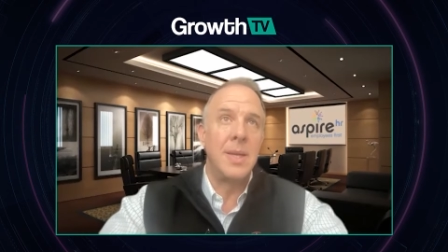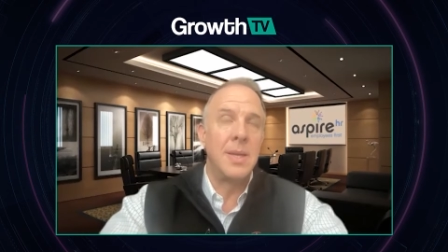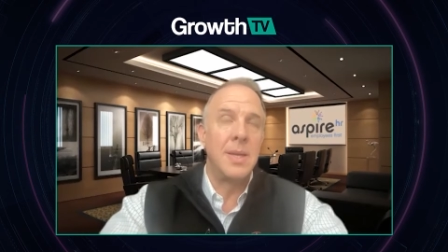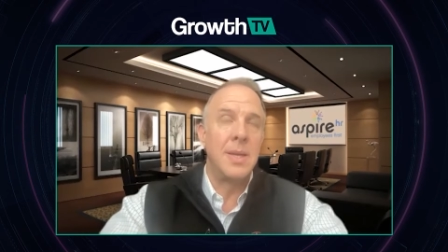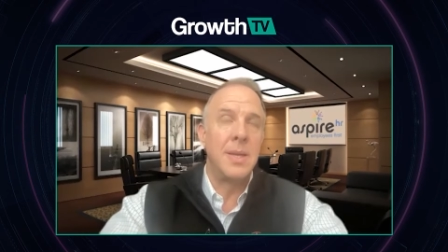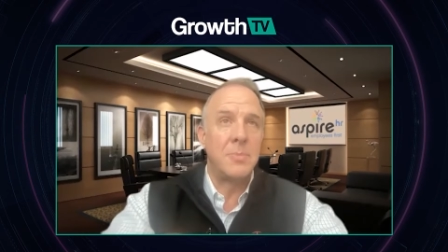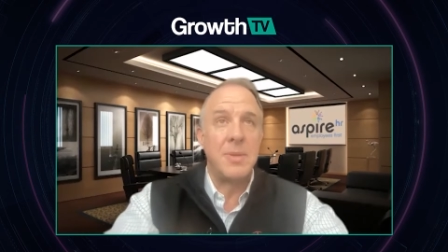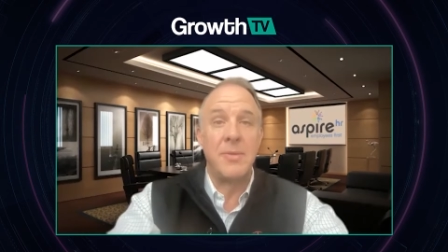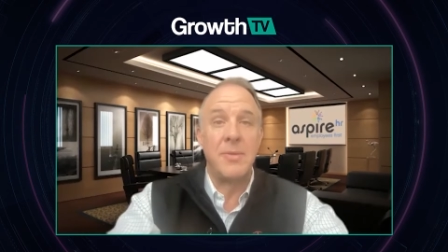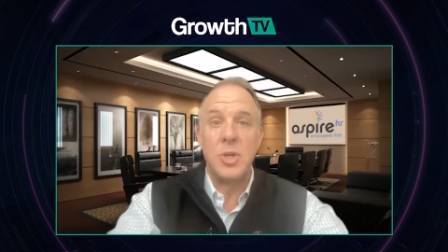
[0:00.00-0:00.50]
in
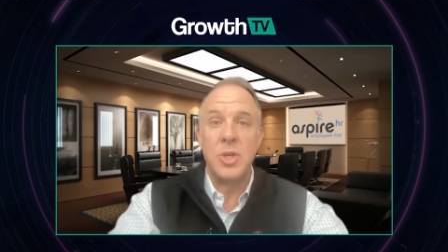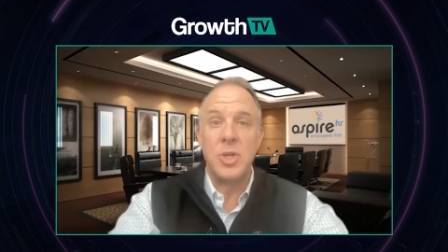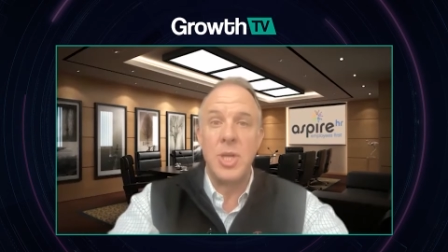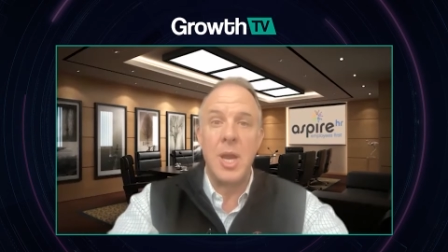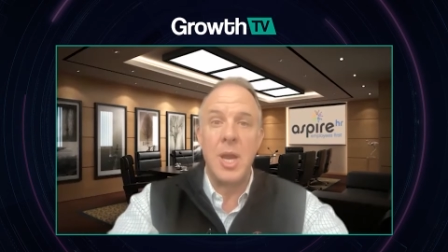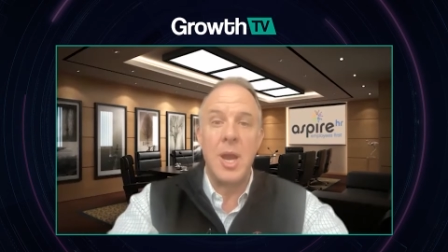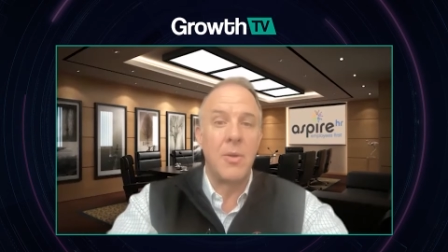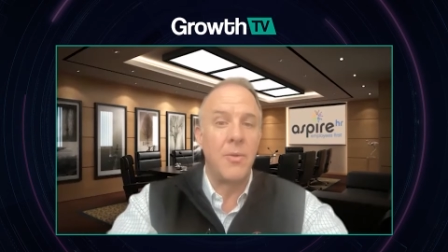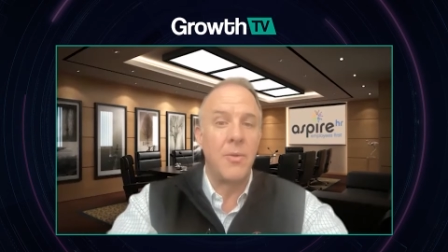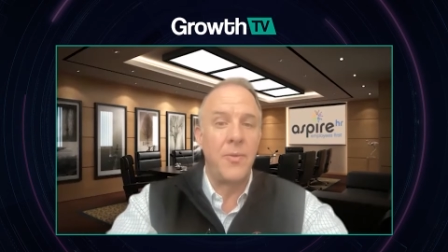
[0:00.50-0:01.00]
a specific
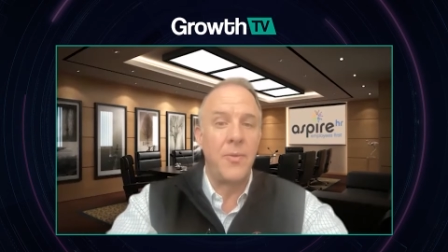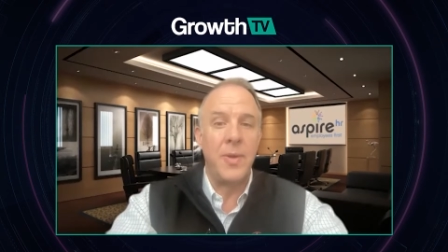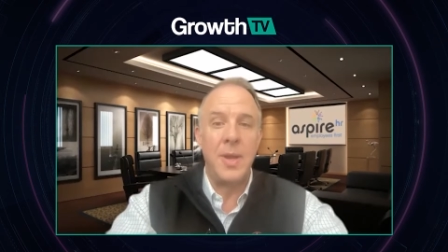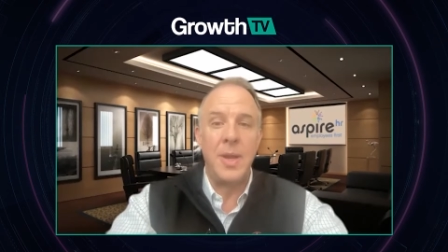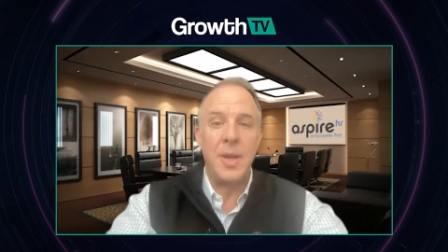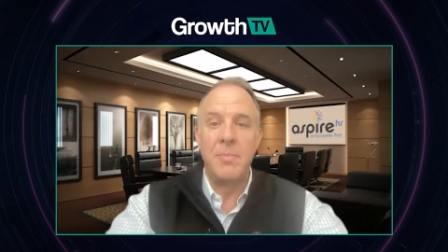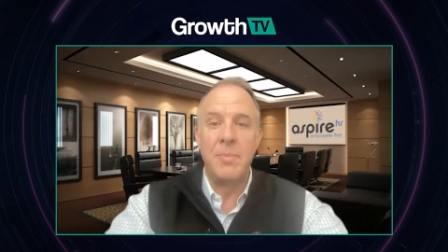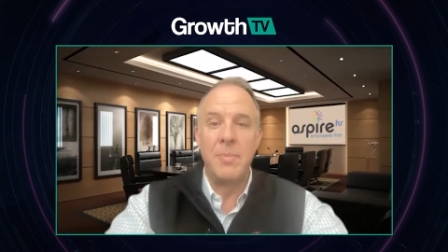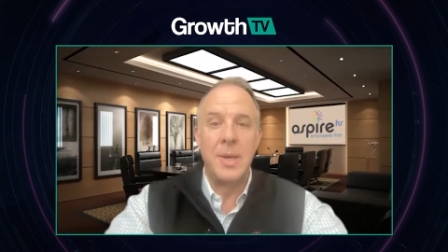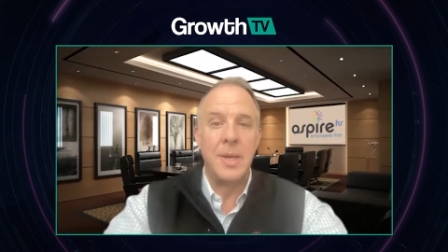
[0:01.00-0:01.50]

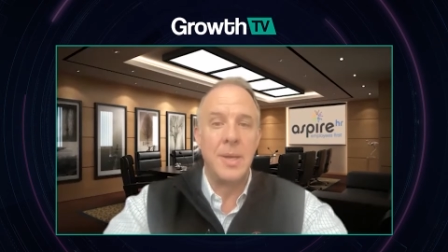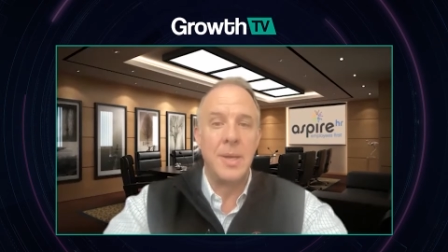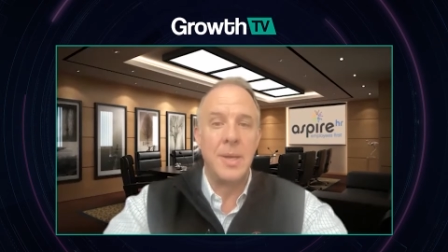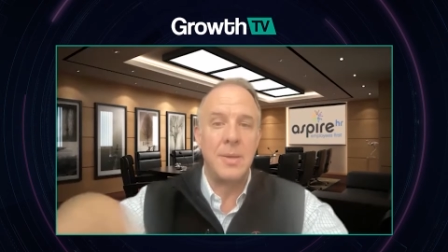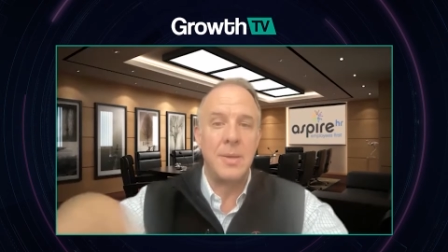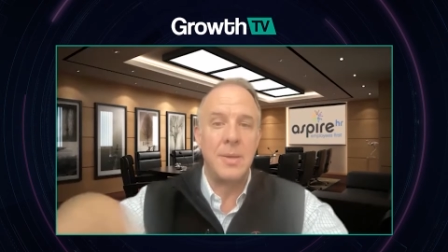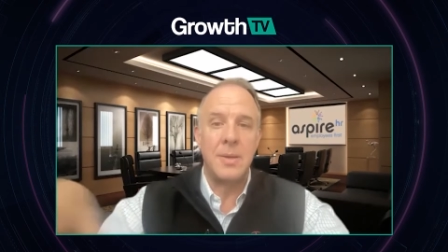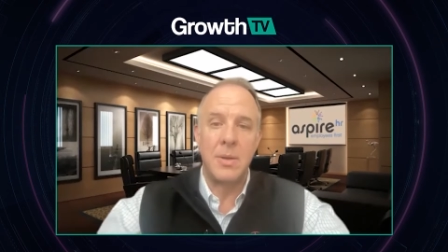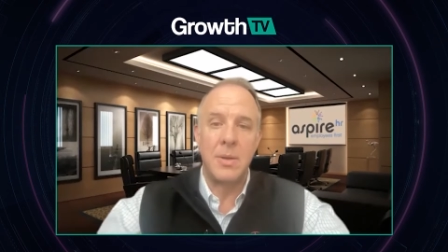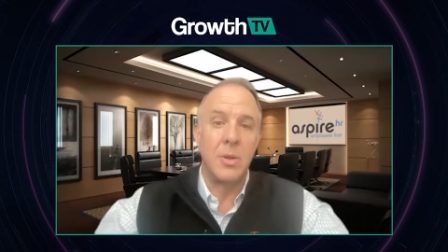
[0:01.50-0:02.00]
geography,
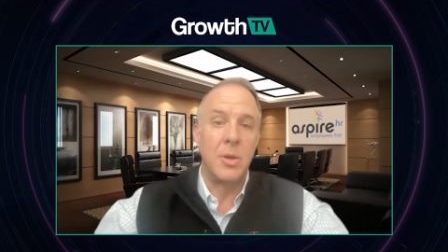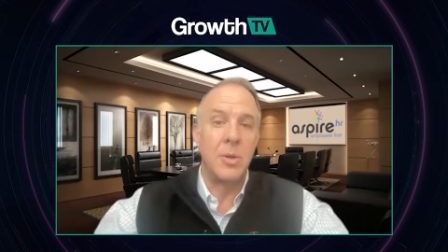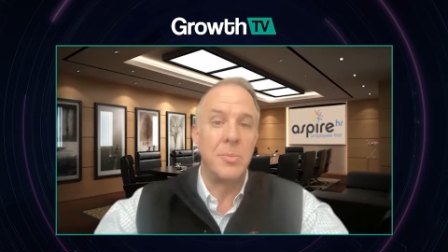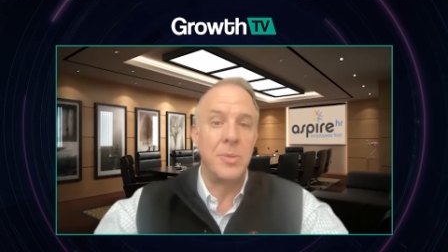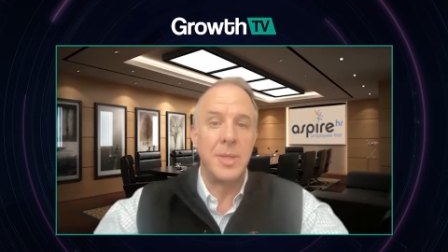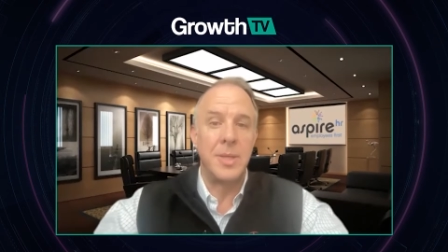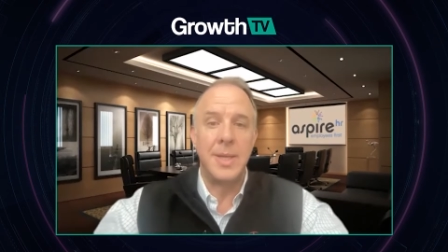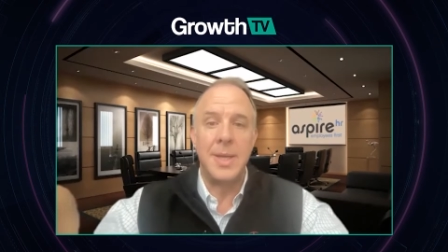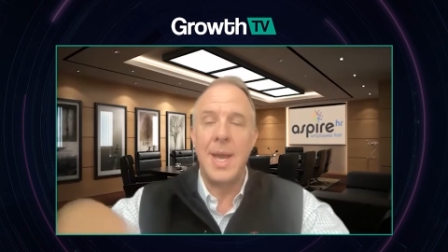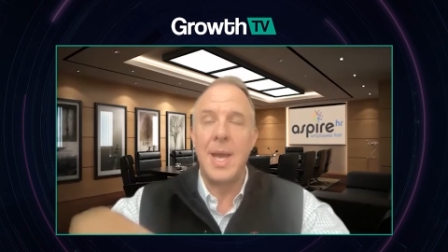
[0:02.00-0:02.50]
but
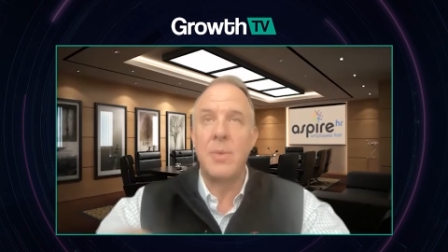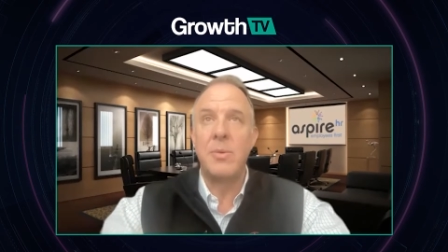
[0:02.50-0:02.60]
globally.